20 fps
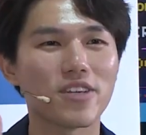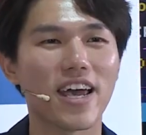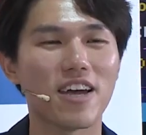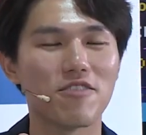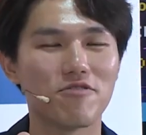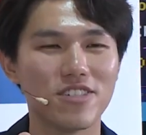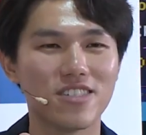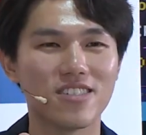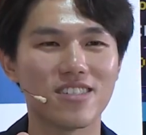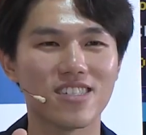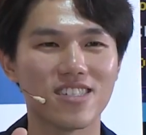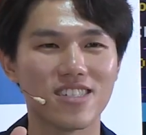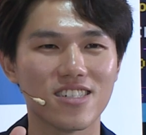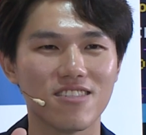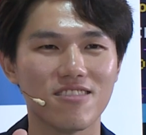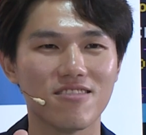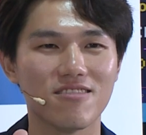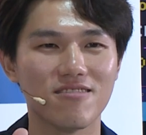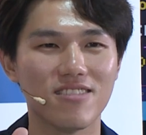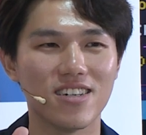every
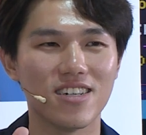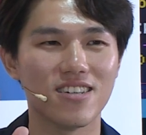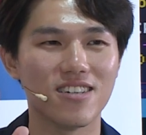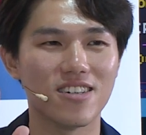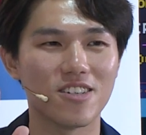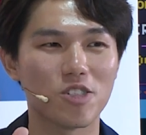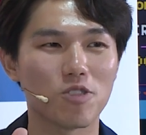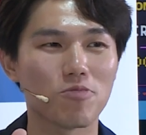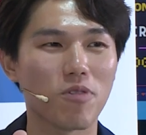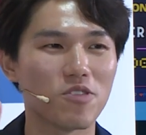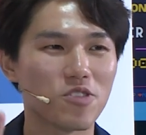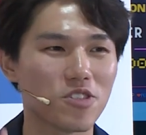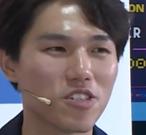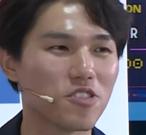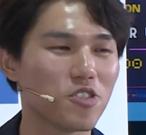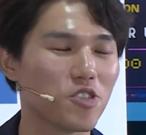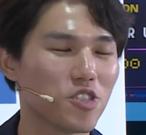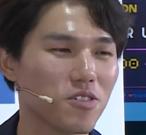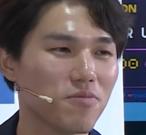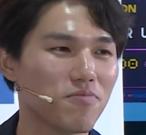single
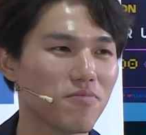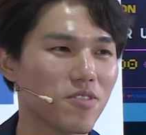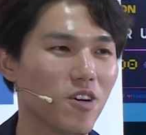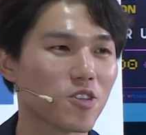sponsorship